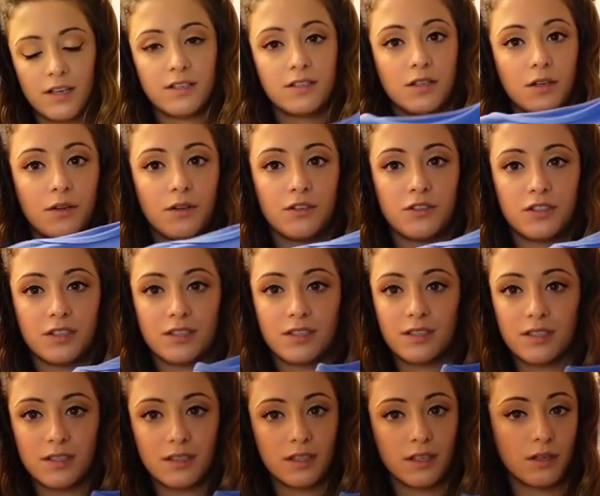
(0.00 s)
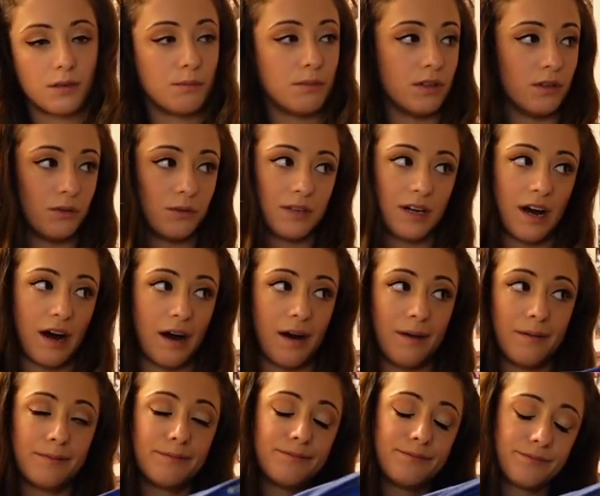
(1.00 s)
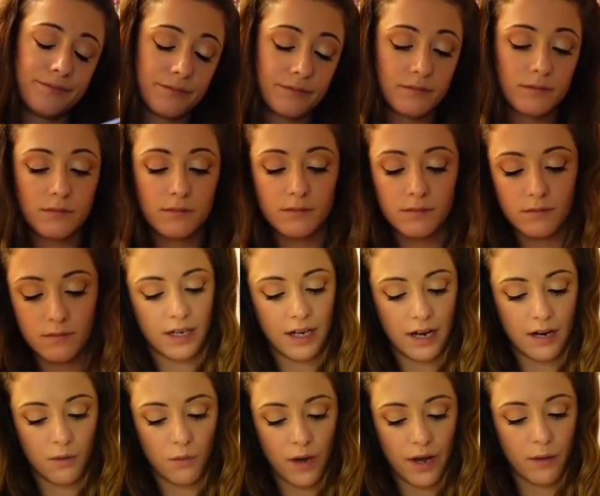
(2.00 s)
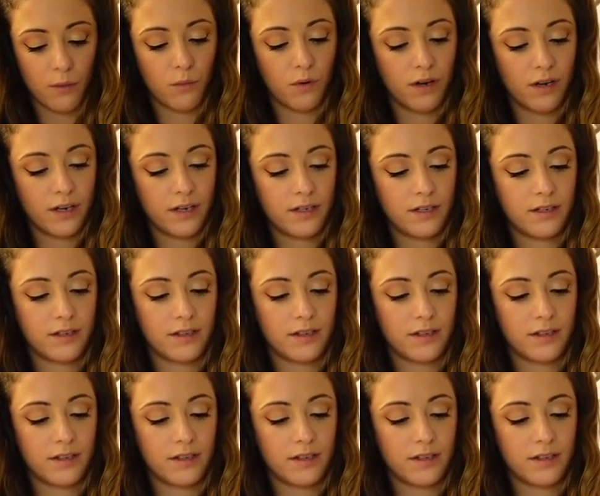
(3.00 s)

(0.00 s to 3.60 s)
So there's just this little blue top. I got a white one.